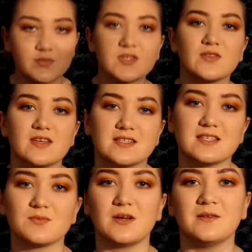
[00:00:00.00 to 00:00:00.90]
So this
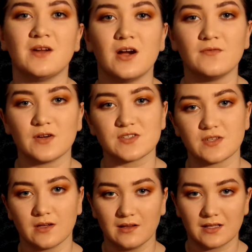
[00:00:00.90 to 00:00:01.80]
is what our first
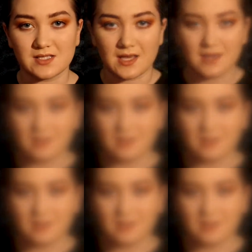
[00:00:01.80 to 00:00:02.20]
look looks like.